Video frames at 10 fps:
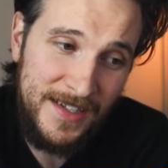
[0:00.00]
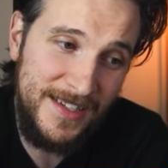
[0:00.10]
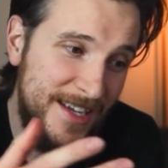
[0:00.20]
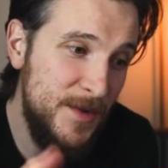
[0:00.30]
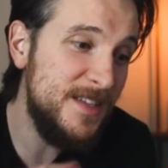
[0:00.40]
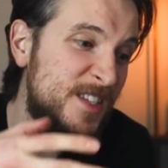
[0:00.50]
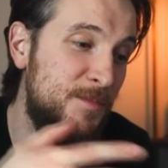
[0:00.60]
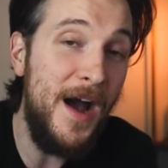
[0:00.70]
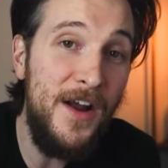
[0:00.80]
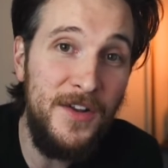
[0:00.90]
and it's gonna
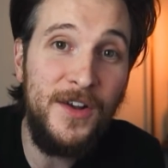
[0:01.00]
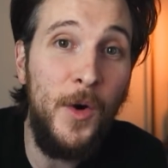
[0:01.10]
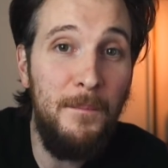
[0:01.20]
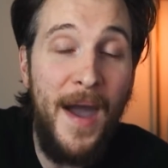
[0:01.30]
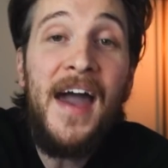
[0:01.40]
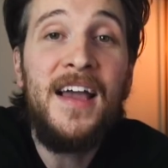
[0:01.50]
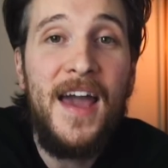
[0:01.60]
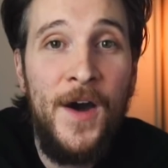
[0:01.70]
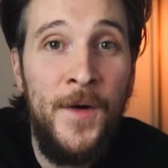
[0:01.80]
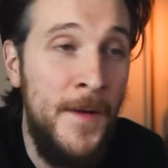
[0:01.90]
inspire you to go back
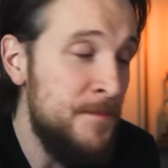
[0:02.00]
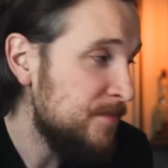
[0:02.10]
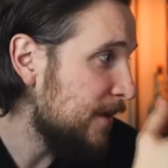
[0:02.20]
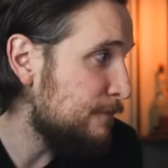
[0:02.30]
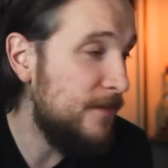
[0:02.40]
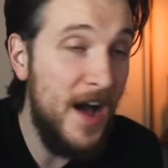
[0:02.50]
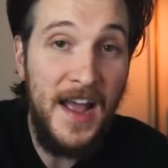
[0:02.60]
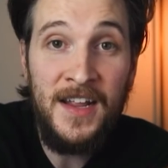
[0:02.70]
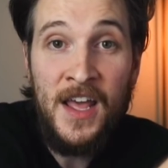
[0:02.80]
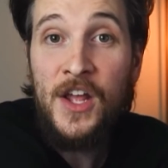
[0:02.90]
out and
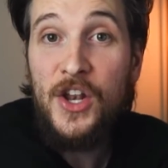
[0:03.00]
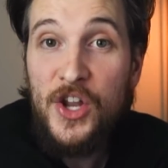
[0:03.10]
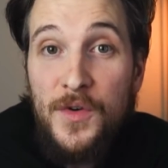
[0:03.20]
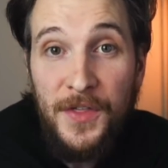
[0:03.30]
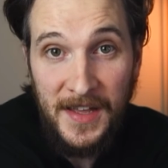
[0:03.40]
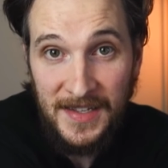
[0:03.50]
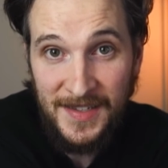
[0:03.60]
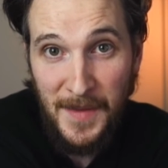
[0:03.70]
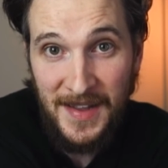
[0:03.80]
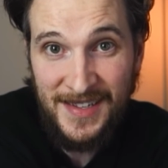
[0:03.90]
find new things
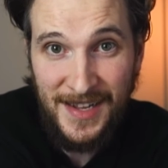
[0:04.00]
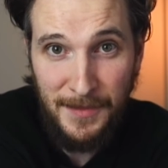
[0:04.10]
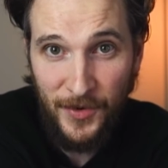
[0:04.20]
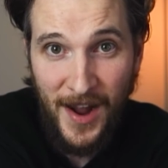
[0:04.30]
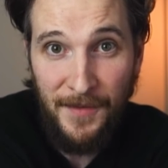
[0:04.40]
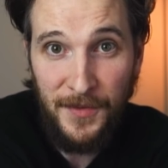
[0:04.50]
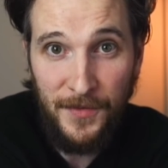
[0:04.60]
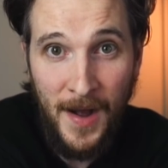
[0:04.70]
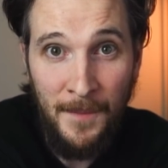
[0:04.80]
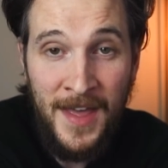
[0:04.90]
to make CINEMAGRAPHs
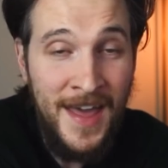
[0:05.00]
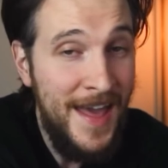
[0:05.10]
from.